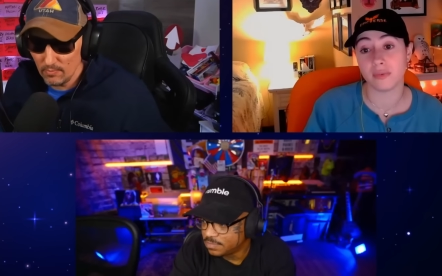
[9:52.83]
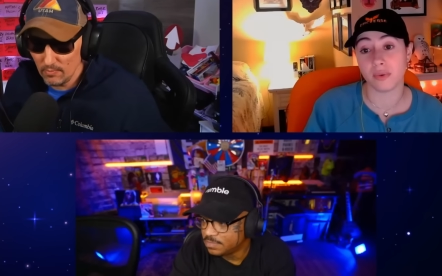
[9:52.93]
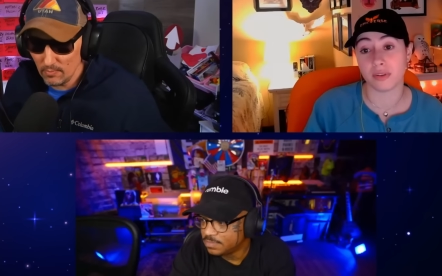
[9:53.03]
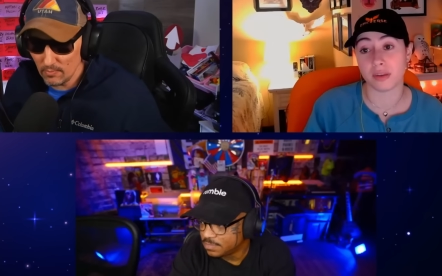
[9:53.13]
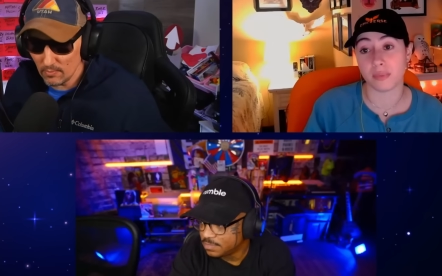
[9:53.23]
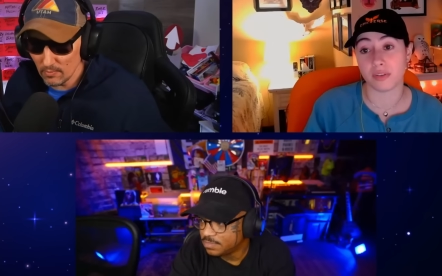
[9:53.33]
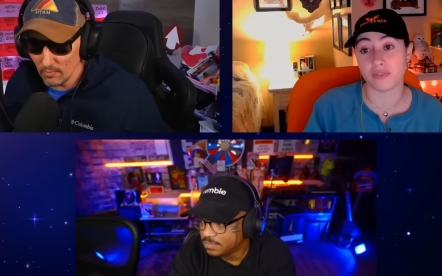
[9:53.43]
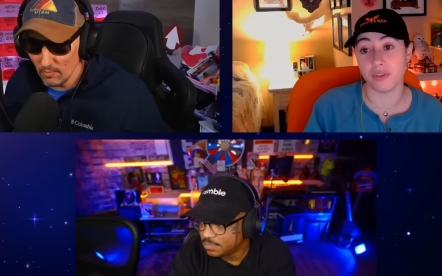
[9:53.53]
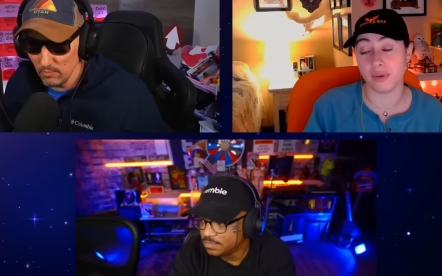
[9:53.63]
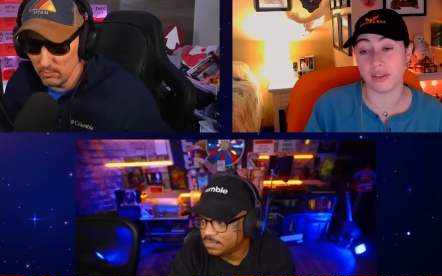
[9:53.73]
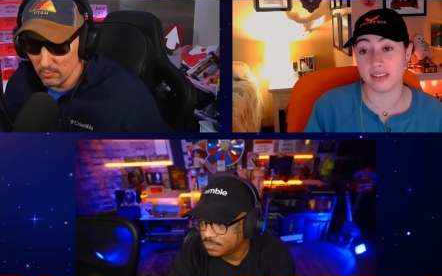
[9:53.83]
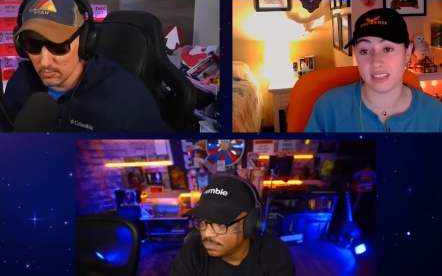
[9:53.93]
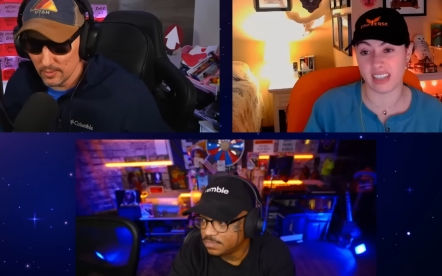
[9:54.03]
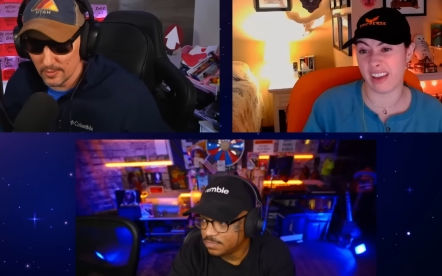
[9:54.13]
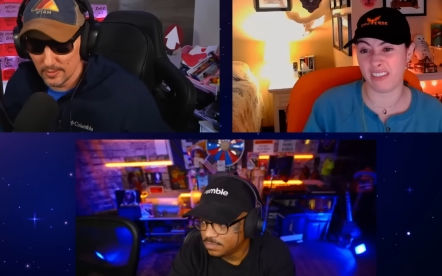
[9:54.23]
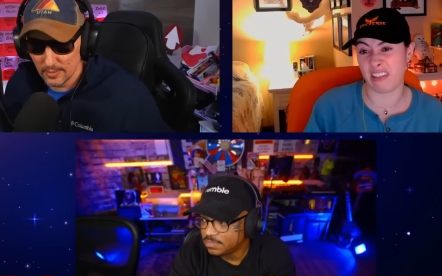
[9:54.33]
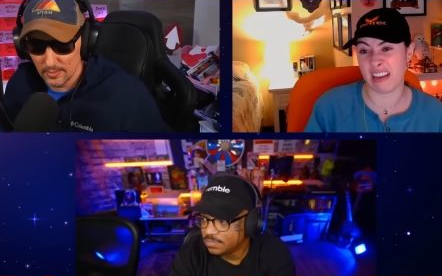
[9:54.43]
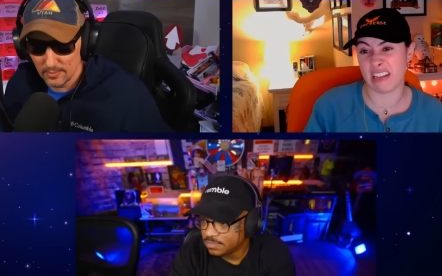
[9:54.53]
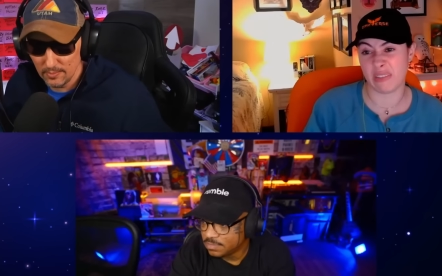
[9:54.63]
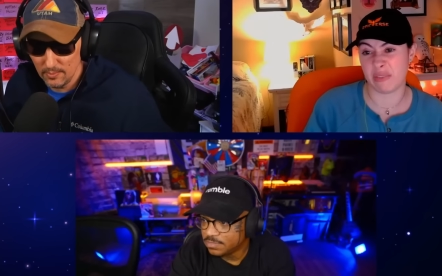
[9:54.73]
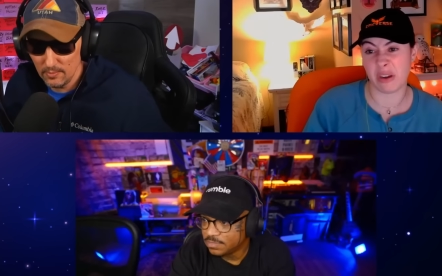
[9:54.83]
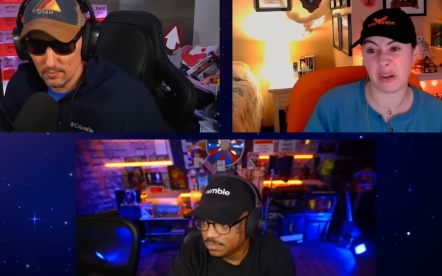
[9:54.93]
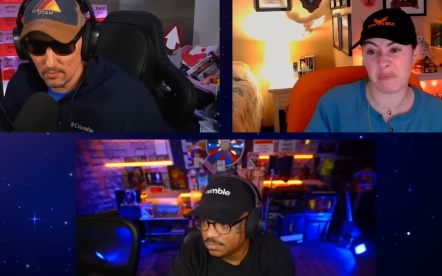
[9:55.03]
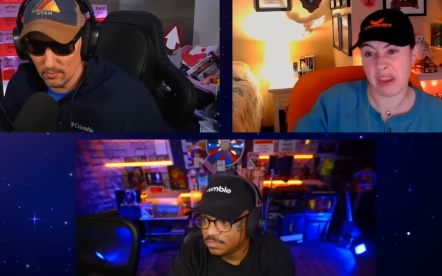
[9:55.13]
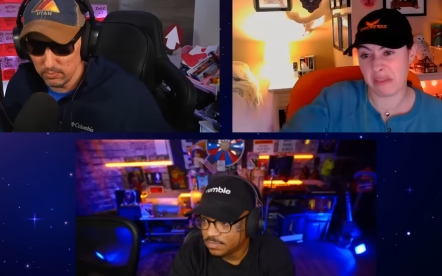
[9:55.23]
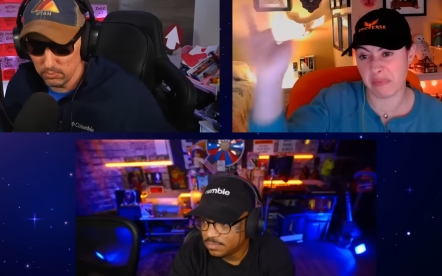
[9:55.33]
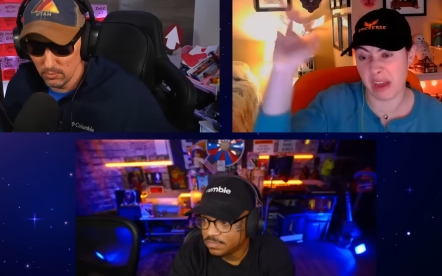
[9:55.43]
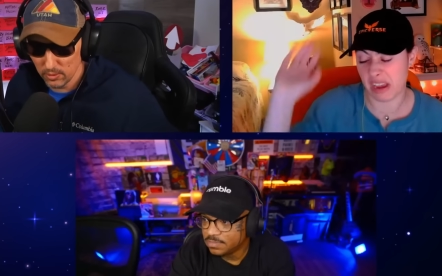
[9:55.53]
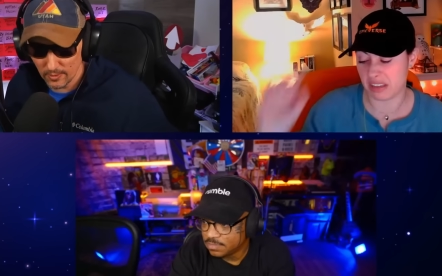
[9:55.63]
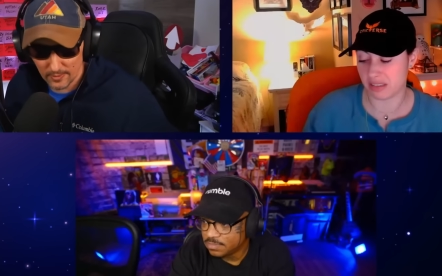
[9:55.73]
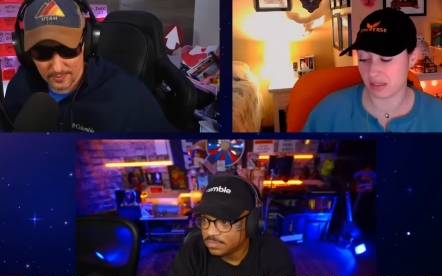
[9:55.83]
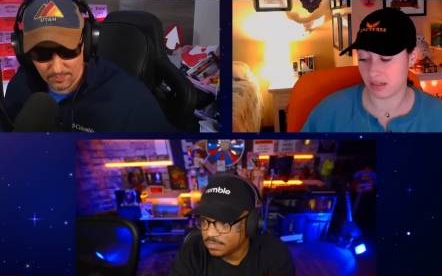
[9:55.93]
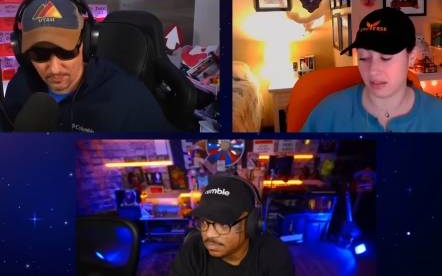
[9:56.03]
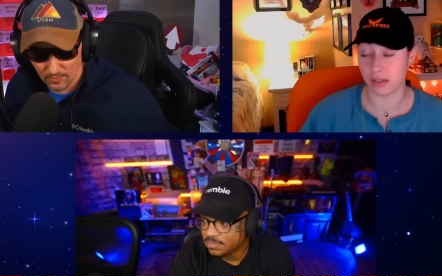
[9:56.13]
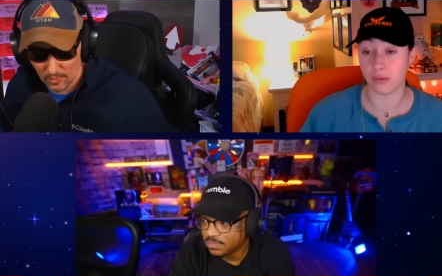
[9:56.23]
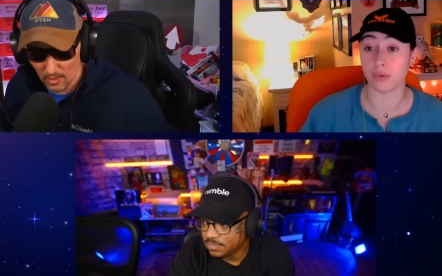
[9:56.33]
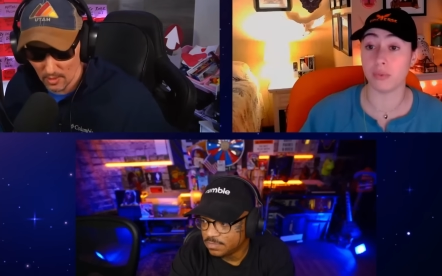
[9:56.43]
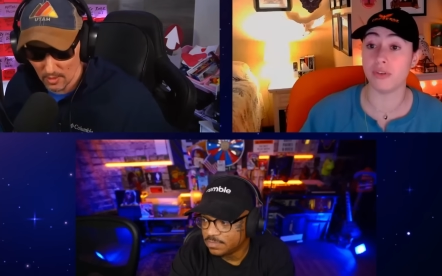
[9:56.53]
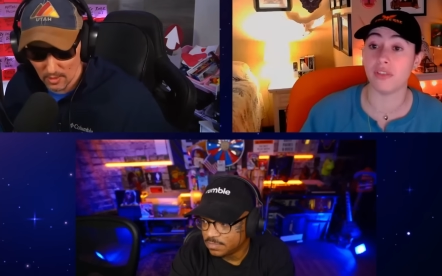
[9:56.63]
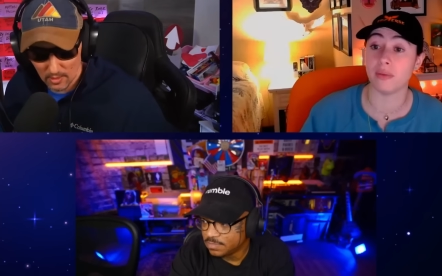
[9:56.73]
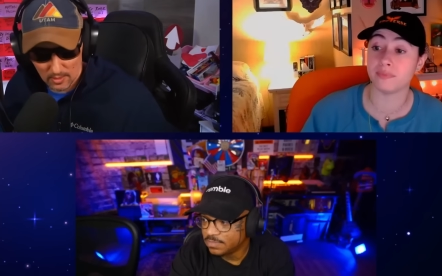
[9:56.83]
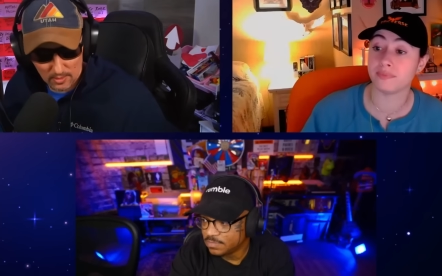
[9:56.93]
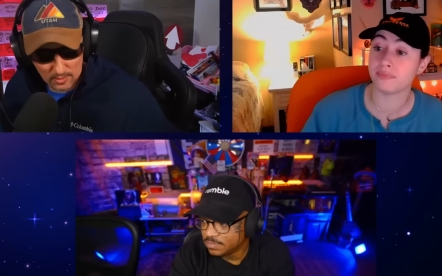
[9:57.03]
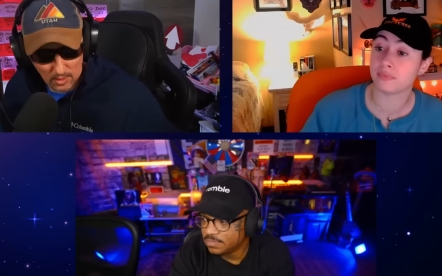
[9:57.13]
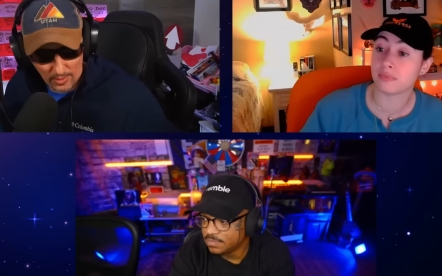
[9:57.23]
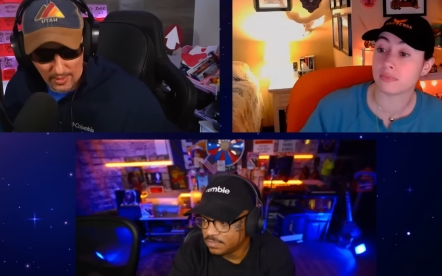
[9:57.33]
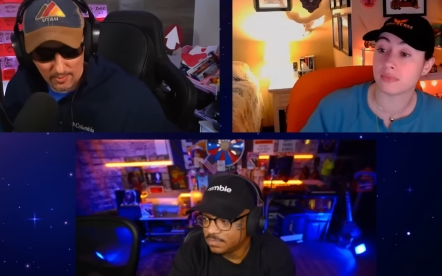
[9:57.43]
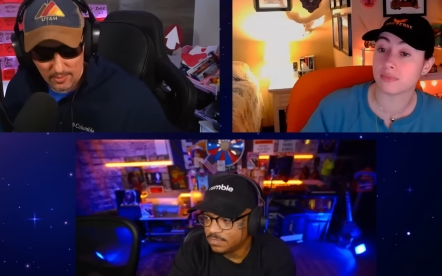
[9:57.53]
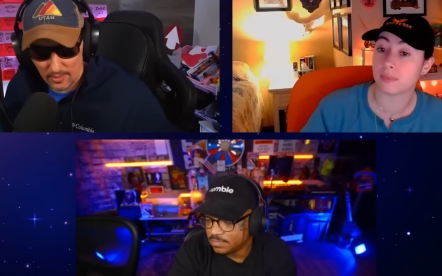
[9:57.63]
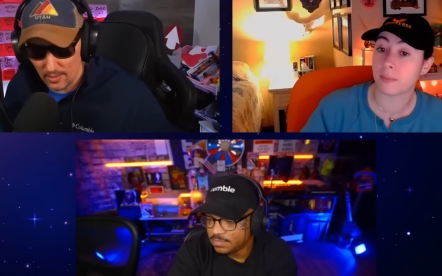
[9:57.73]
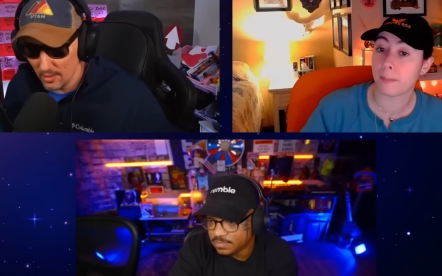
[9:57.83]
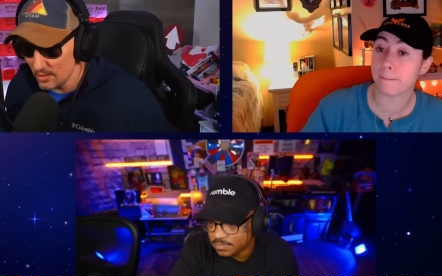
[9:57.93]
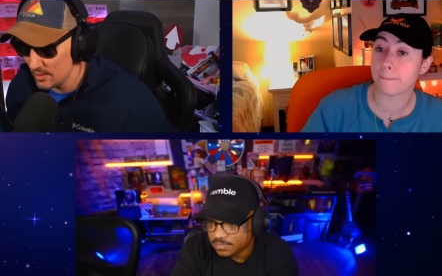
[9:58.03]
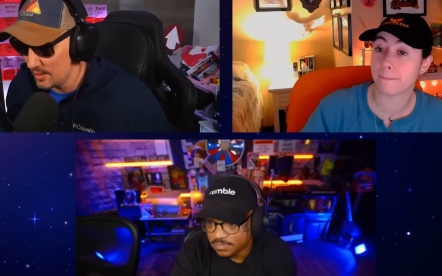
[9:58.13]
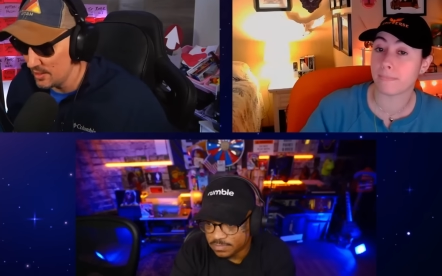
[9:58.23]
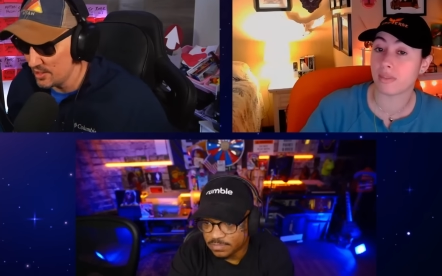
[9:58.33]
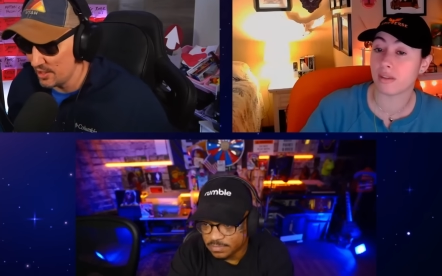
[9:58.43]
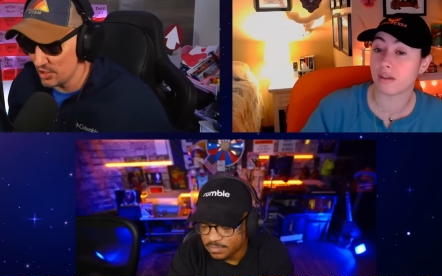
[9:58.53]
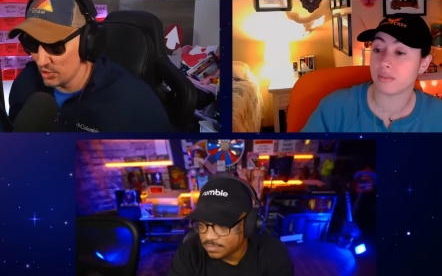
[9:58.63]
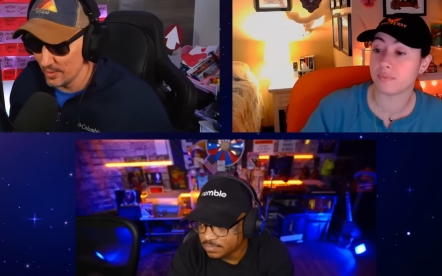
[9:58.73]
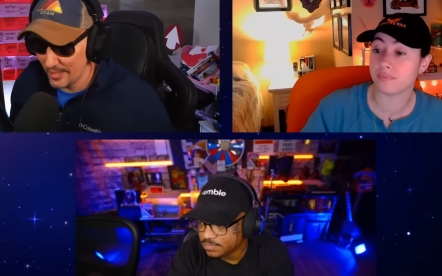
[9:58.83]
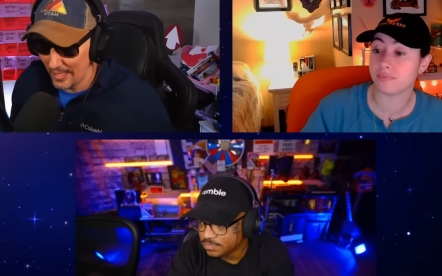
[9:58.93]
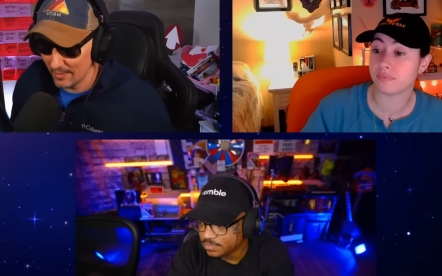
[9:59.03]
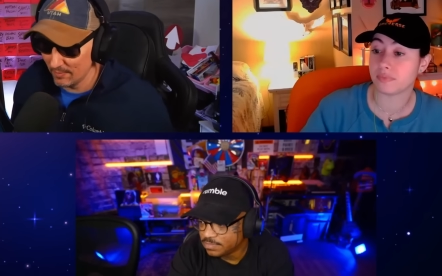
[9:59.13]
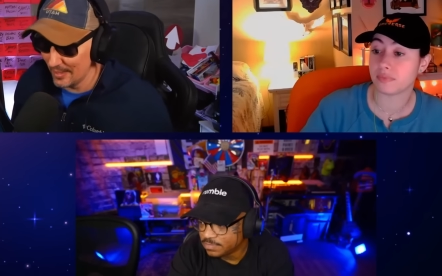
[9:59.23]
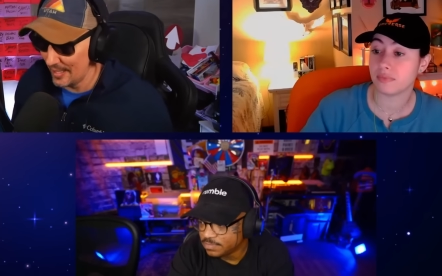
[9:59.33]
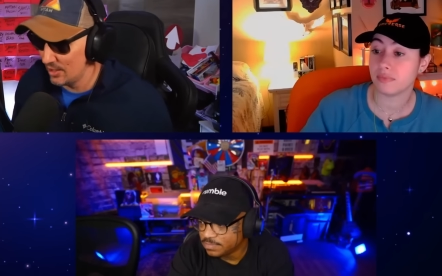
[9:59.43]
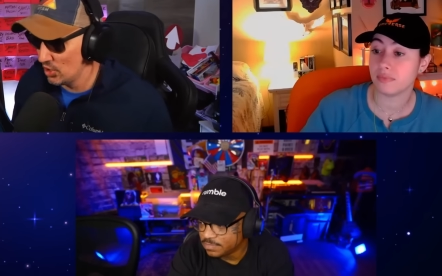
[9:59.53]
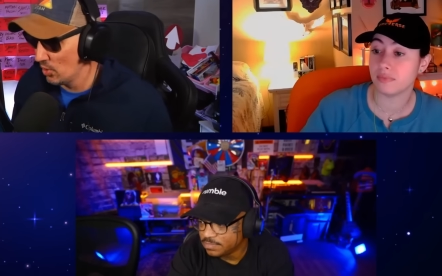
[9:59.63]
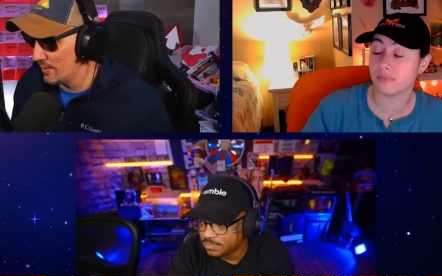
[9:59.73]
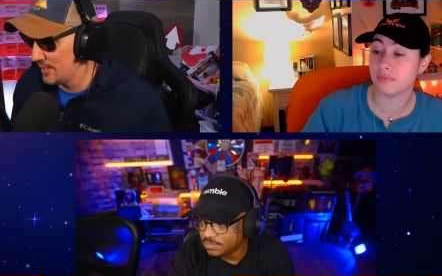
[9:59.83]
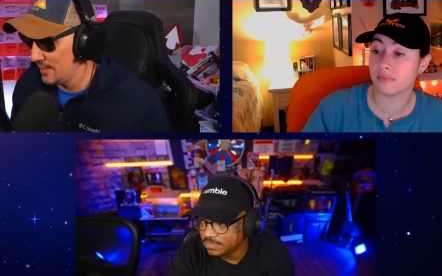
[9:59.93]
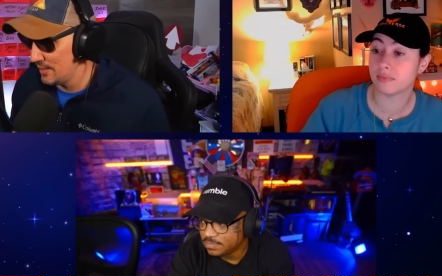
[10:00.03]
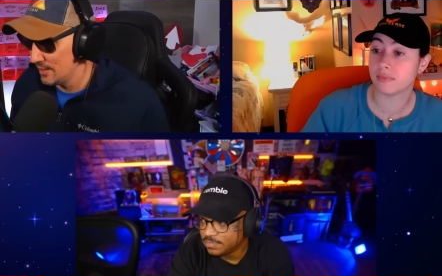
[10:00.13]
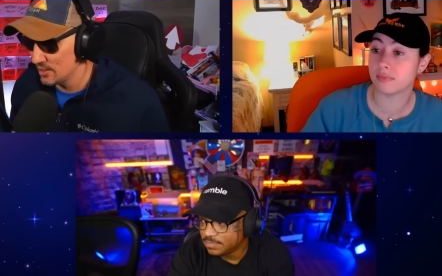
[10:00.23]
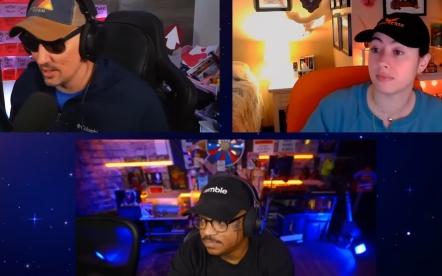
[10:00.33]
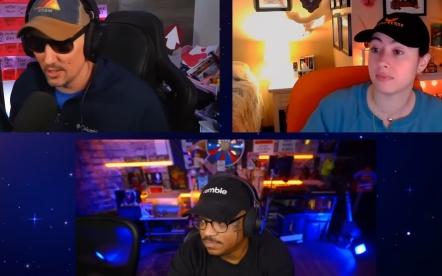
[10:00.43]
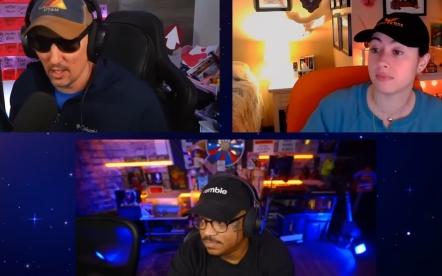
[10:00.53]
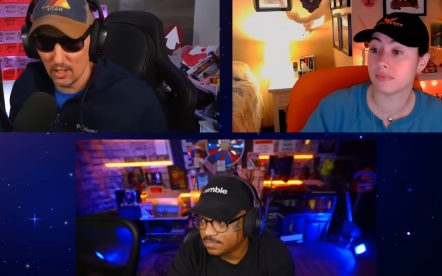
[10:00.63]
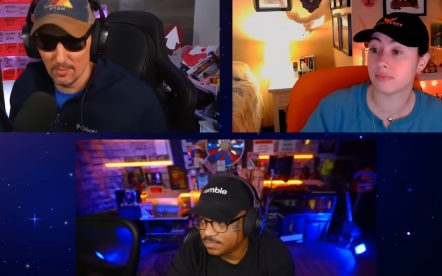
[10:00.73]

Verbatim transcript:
Speaker 1: when someone's viewing that scene, I don't like them, so I'm going to make it biased and, you know, remove them.
Speaker 2: Okay, here's here's the issue with that, that nobody is going to talk